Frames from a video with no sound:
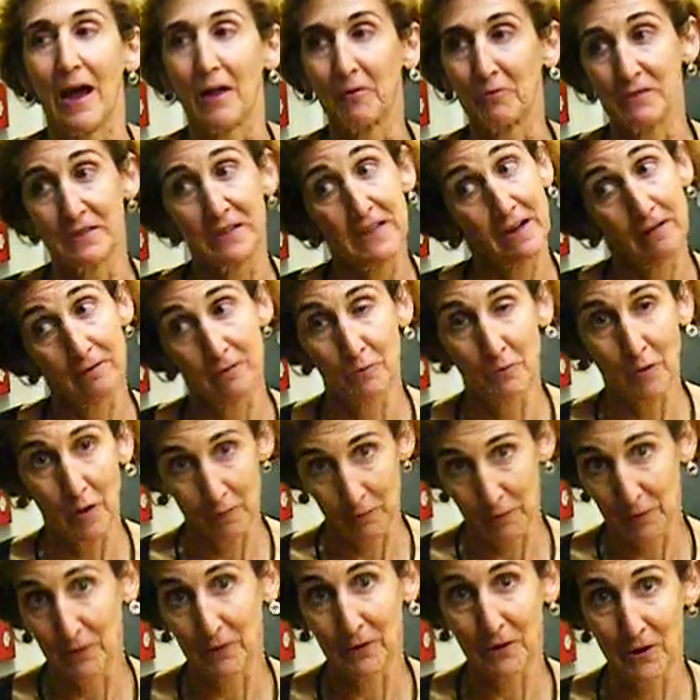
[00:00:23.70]
I would tell him
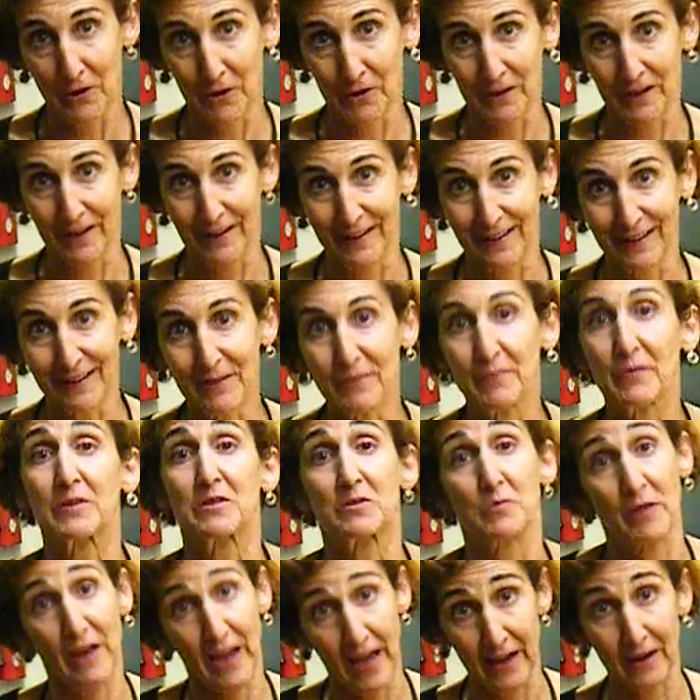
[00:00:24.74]
what we were cooking
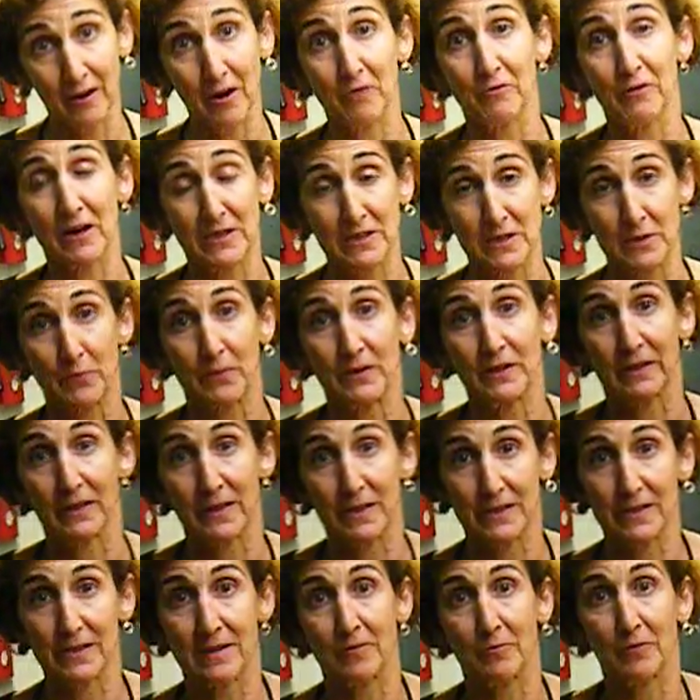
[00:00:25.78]
because we had our recipe
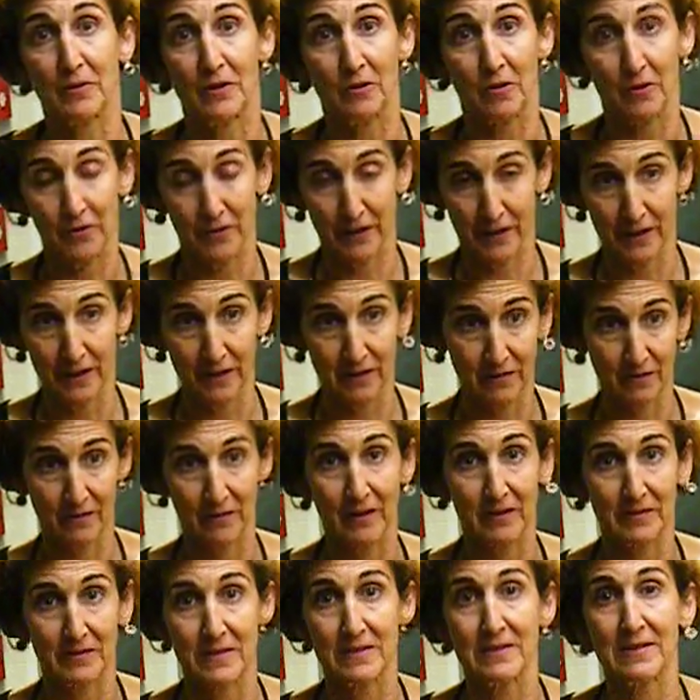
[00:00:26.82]
list that we'd already
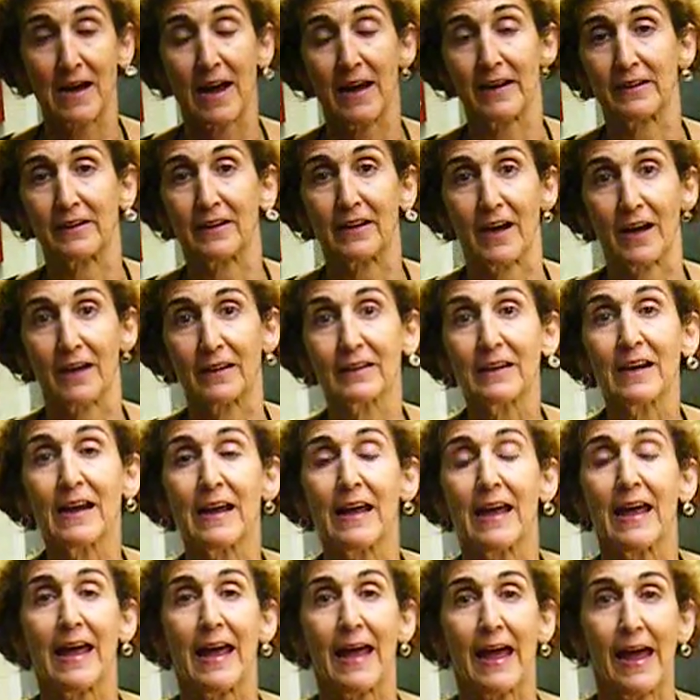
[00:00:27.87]
decided on.
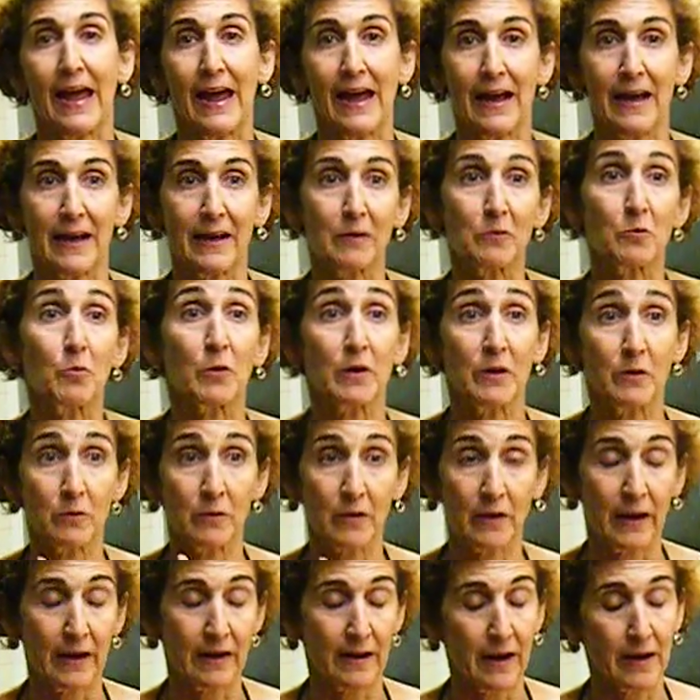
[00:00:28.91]
And
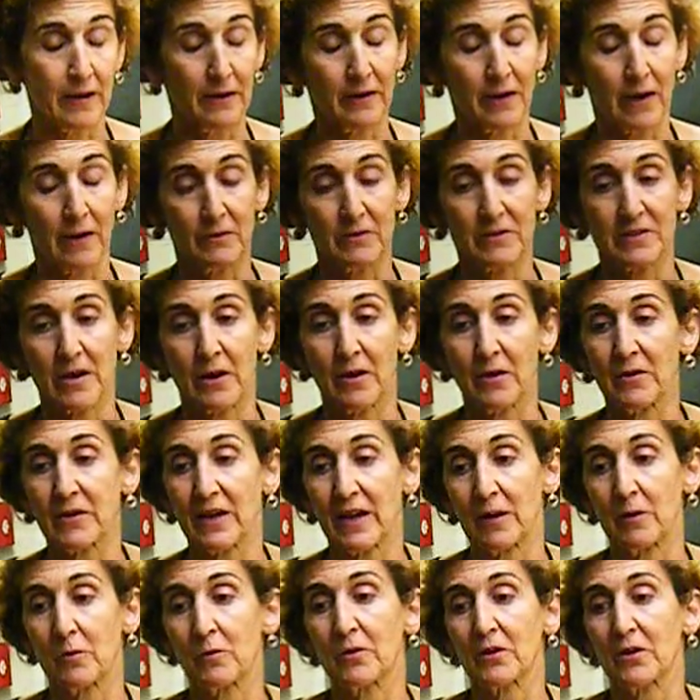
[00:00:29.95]
I would say,
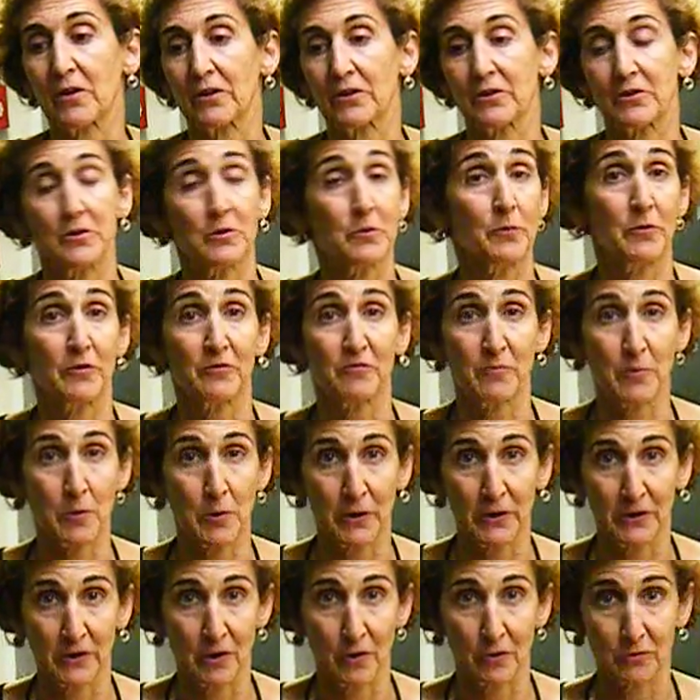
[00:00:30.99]
okay, we're going to do beef
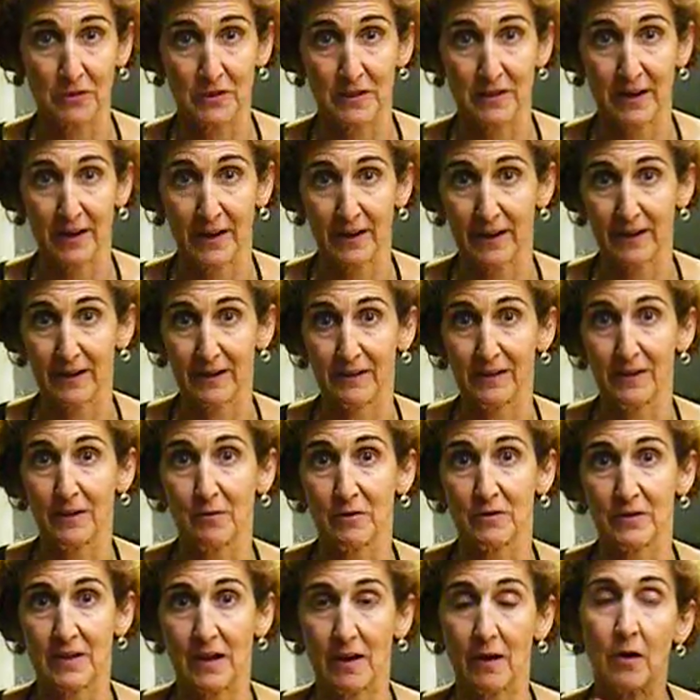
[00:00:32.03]
bourguignon today. And he
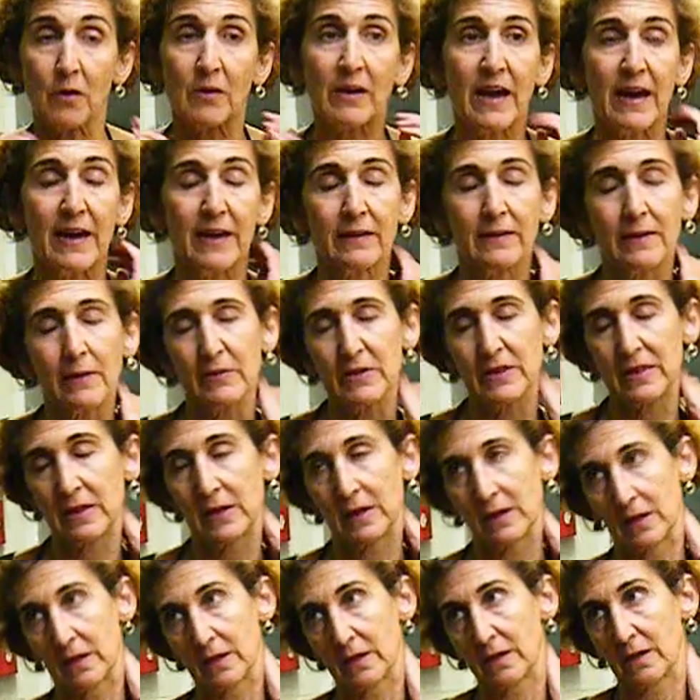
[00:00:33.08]
would say, okay, let me
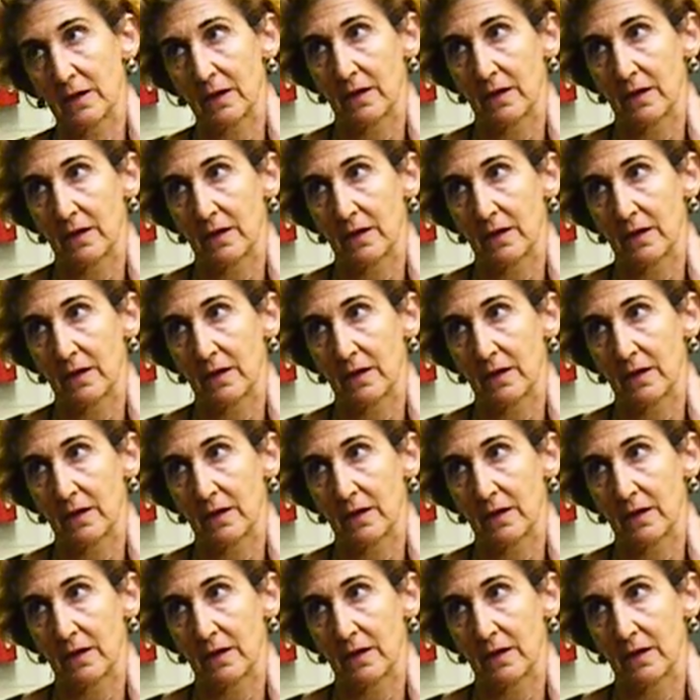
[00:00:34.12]
think.